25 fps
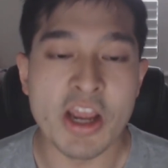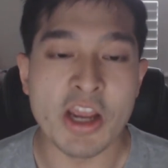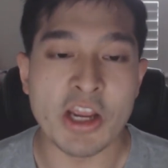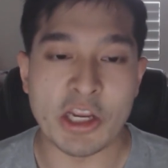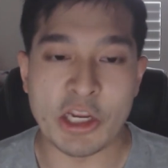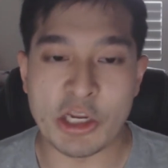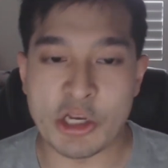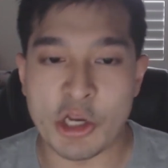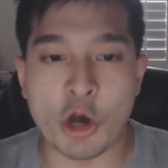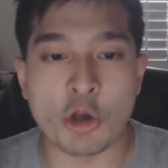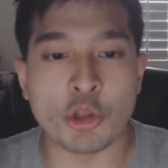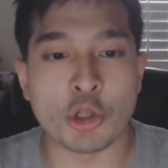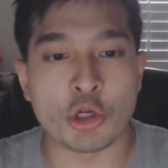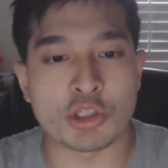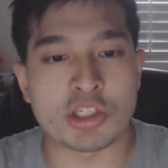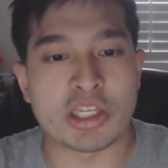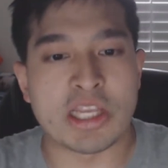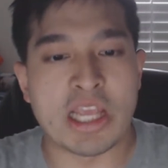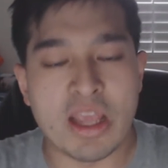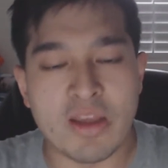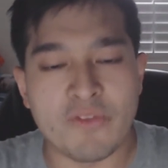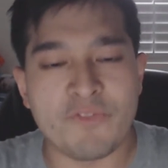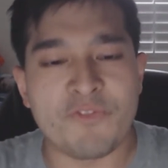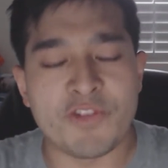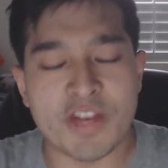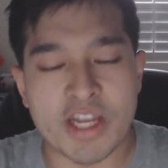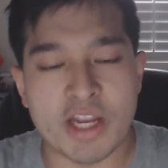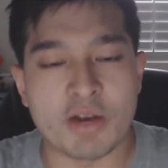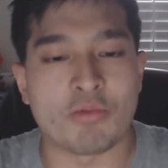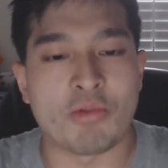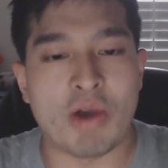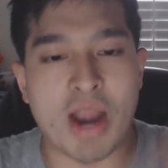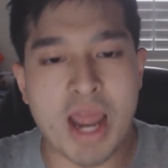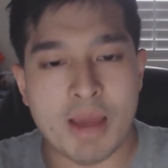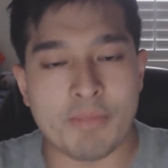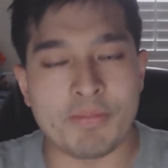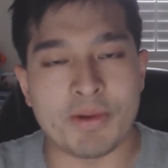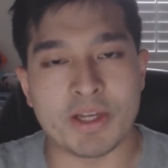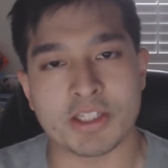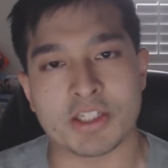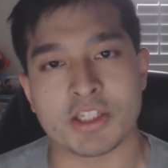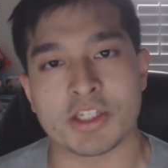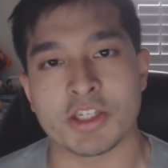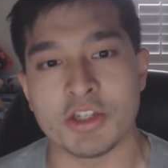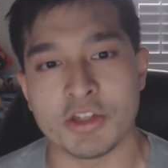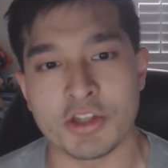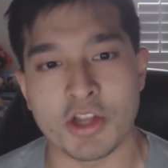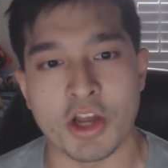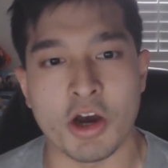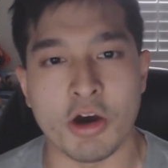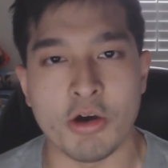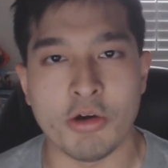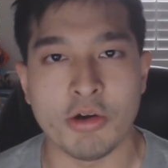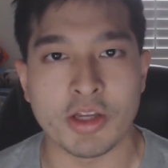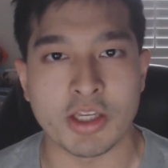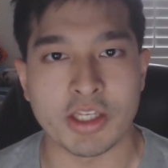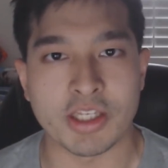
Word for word: You know those infinite rabbits, you know?